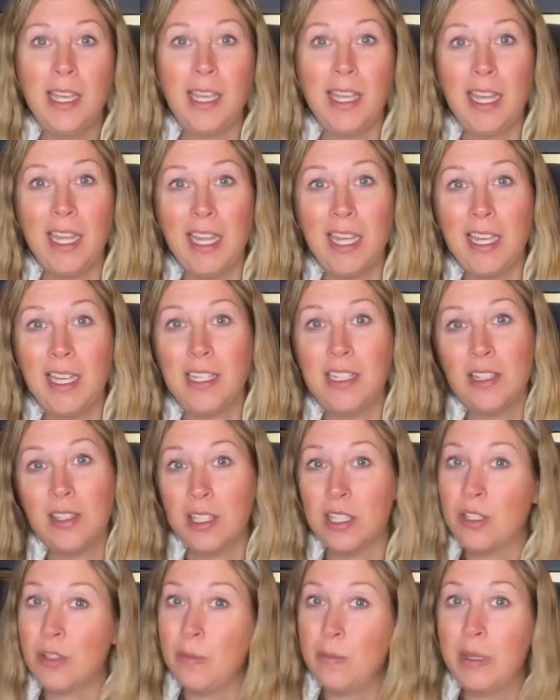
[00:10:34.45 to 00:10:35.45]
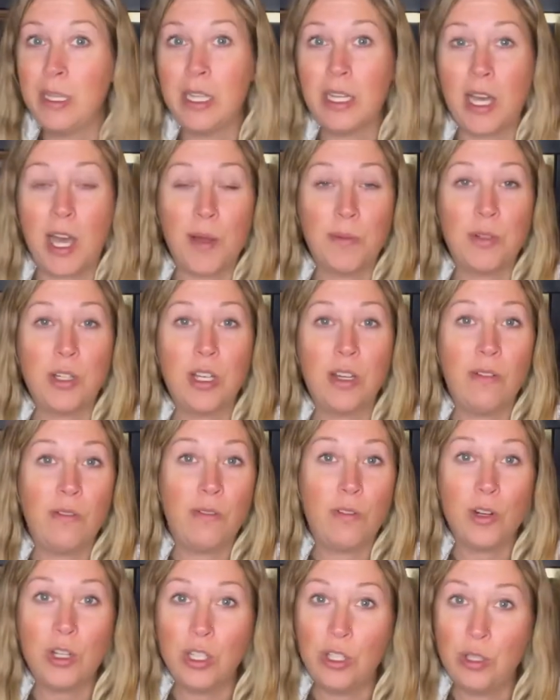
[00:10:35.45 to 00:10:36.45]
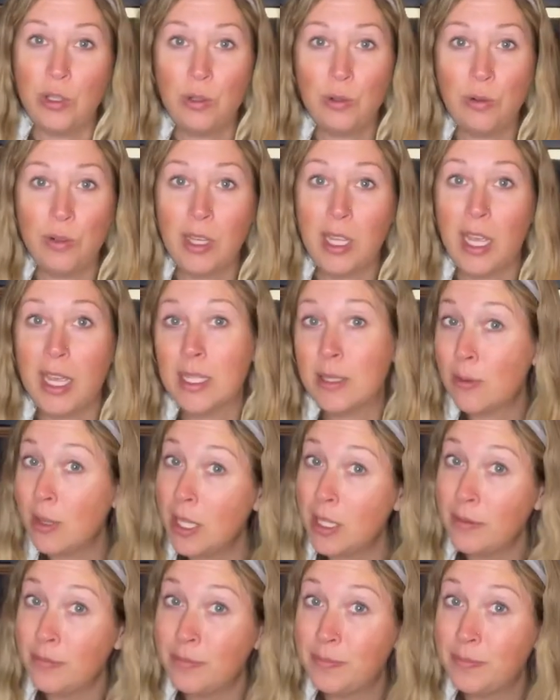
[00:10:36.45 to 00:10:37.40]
and this could be an option for you as well.